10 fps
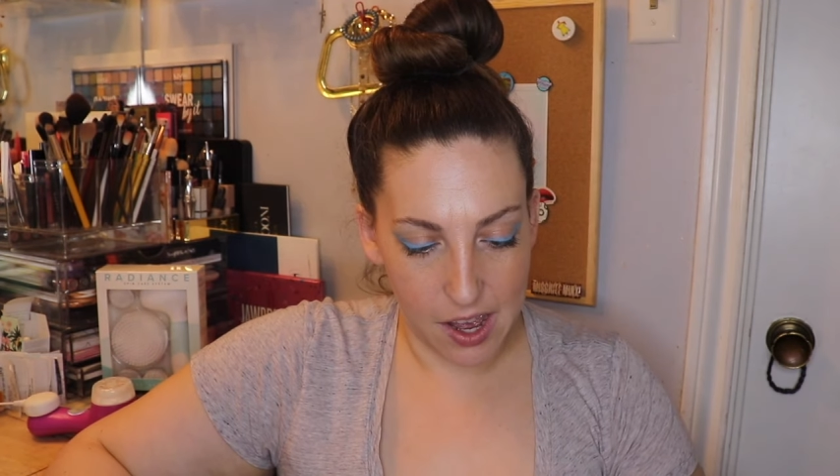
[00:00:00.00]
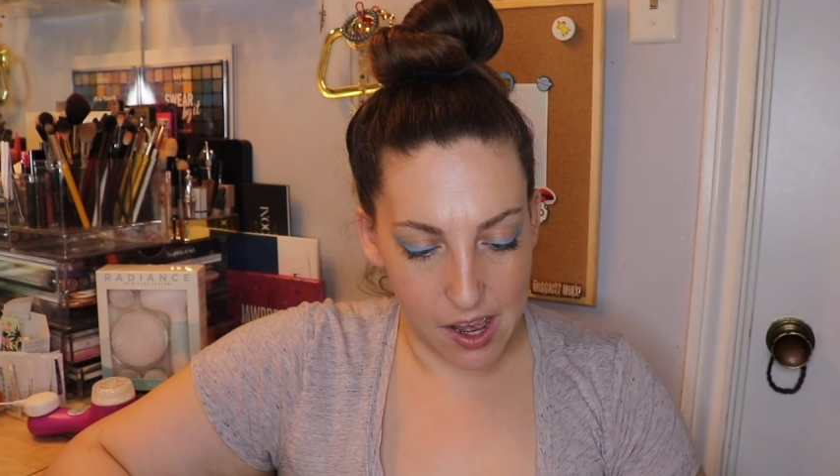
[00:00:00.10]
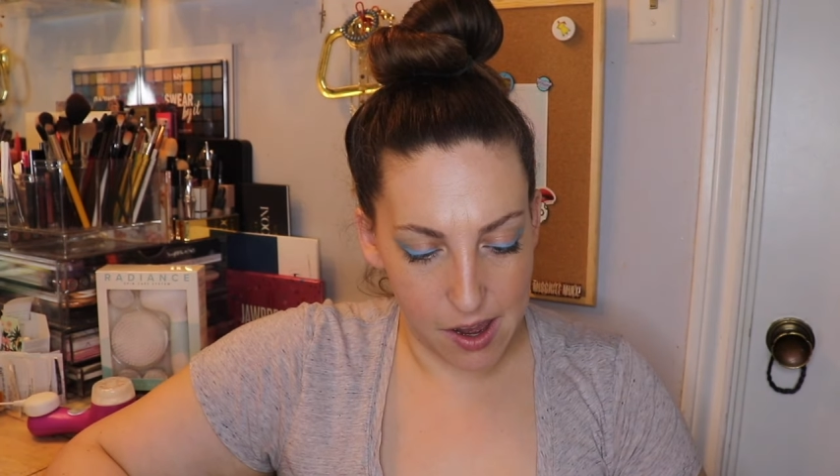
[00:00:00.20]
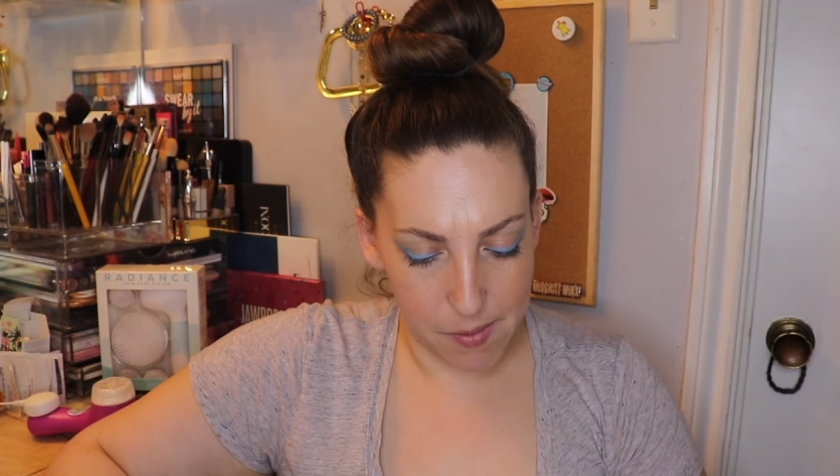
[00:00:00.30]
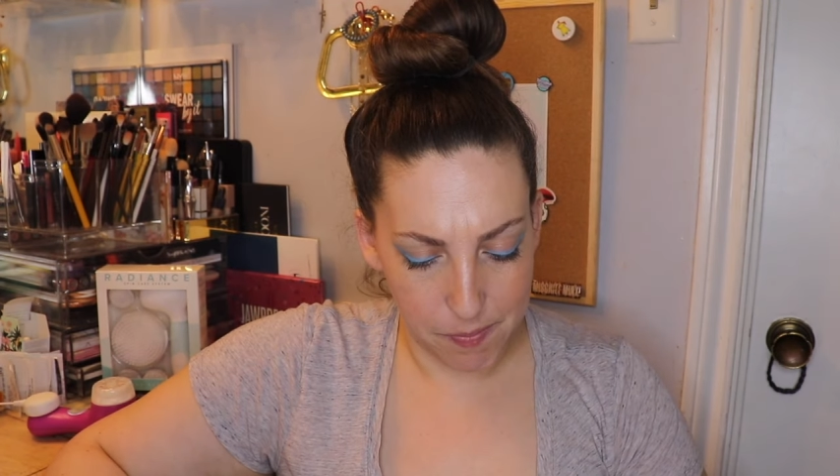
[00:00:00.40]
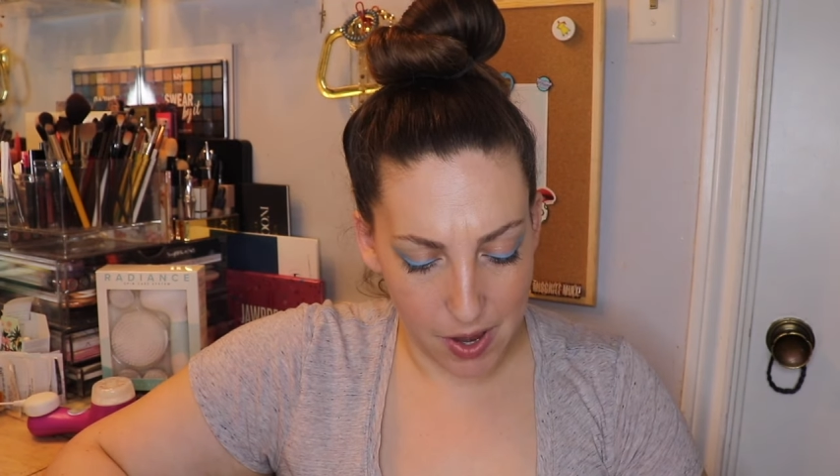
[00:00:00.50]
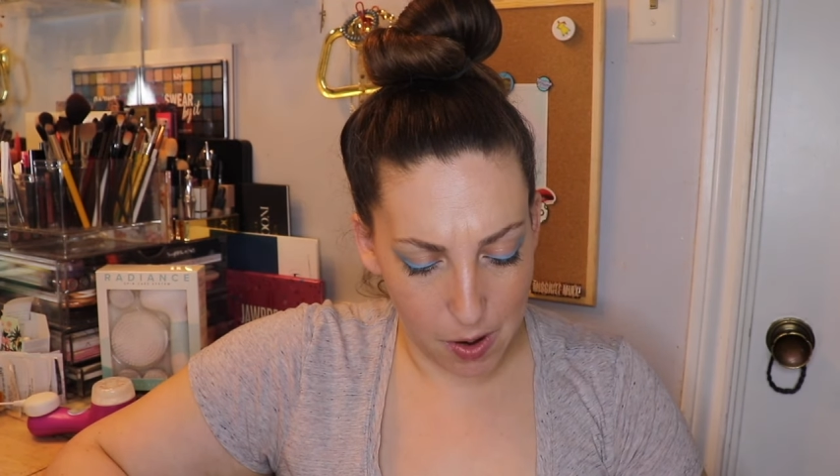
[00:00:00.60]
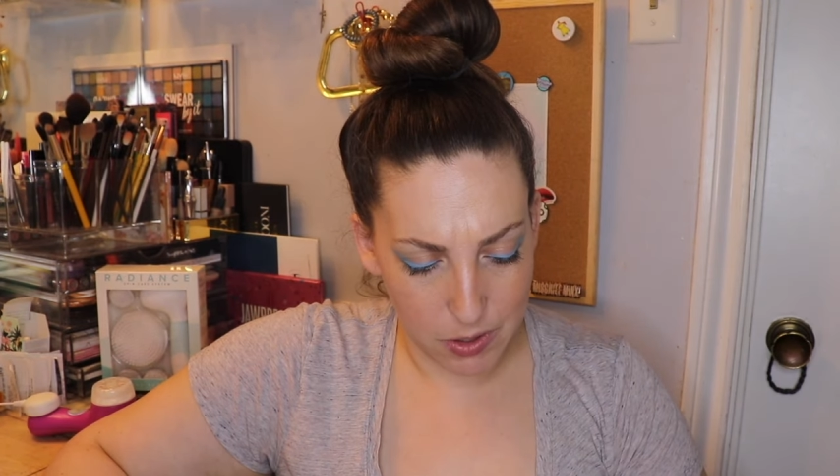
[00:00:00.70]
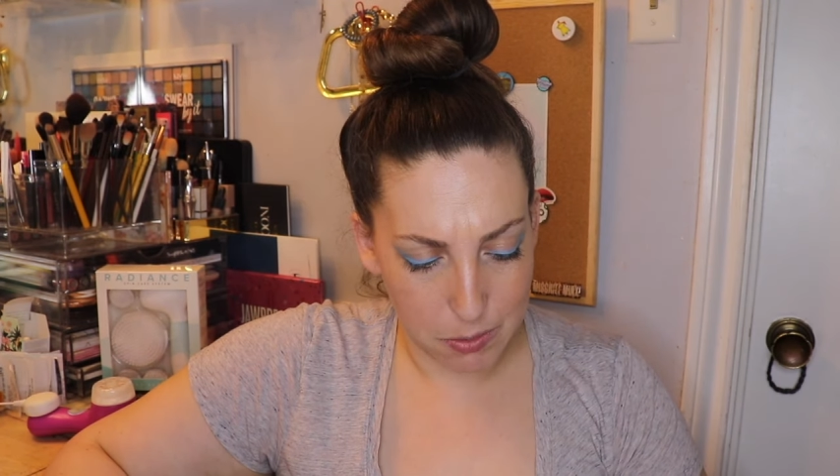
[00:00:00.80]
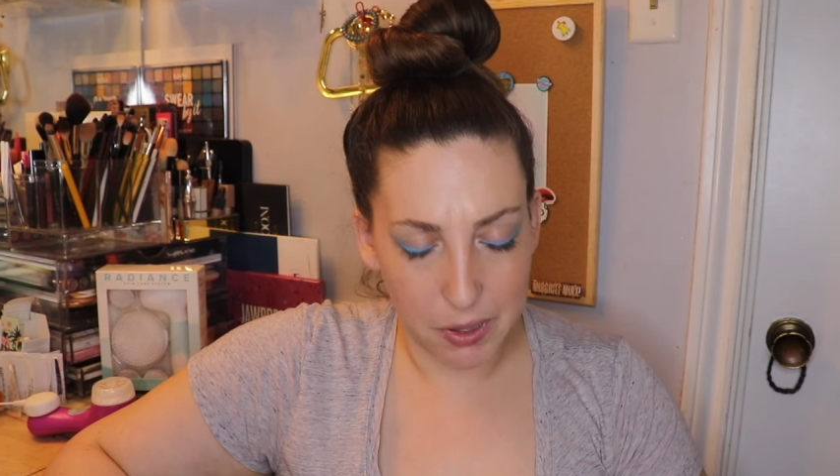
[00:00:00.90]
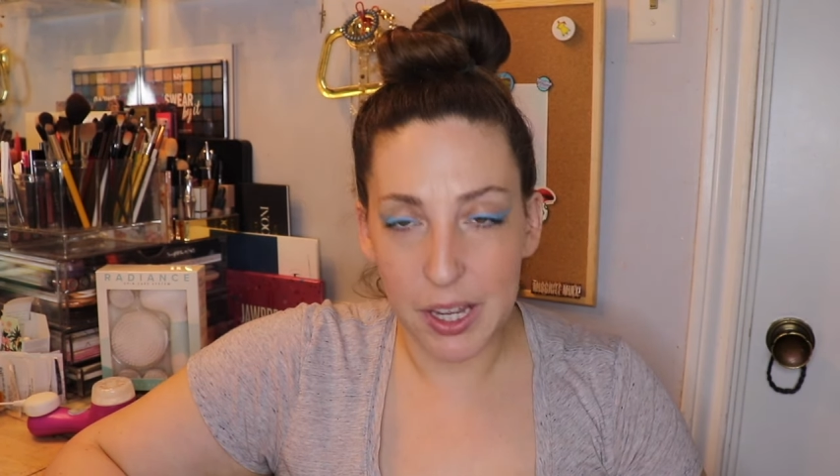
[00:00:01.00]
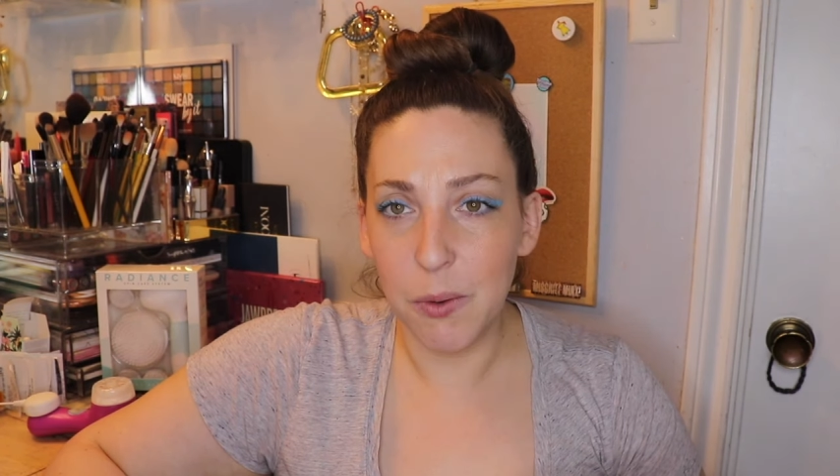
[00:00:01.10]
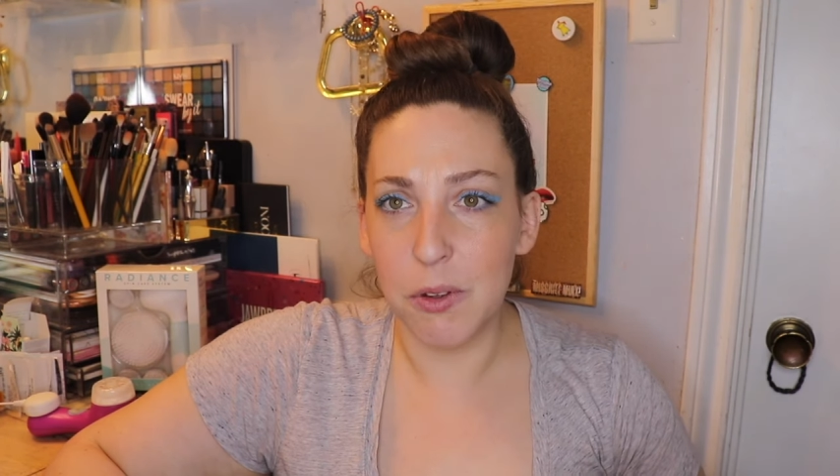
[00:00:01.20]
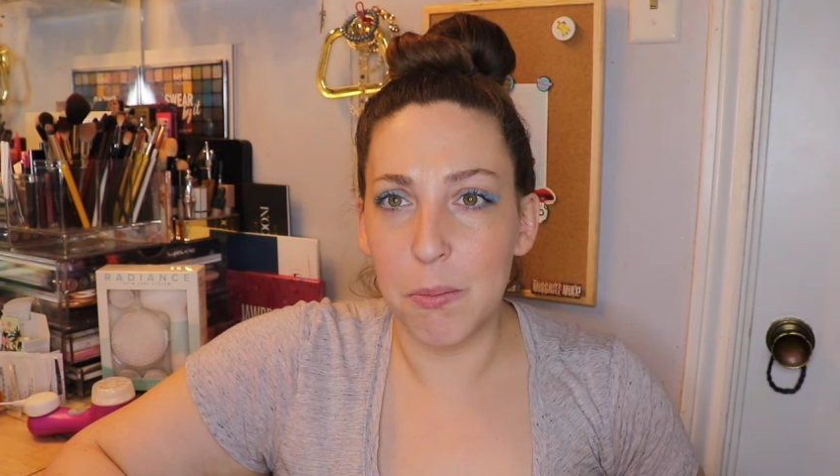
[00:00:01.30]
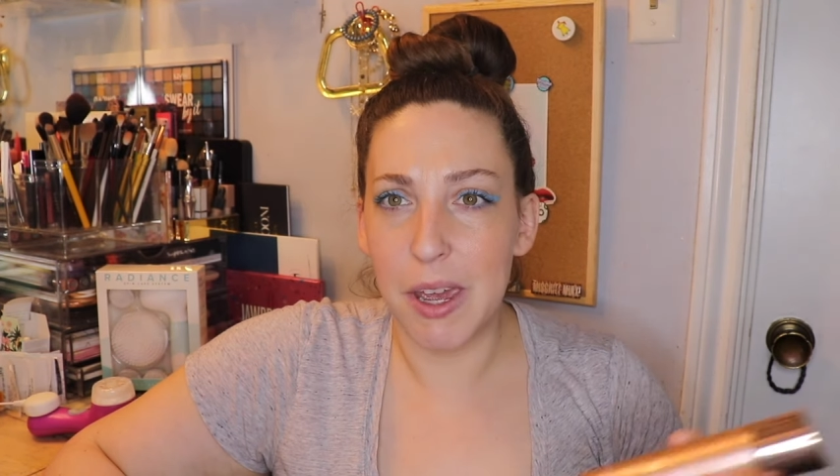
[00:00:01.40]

I was playing with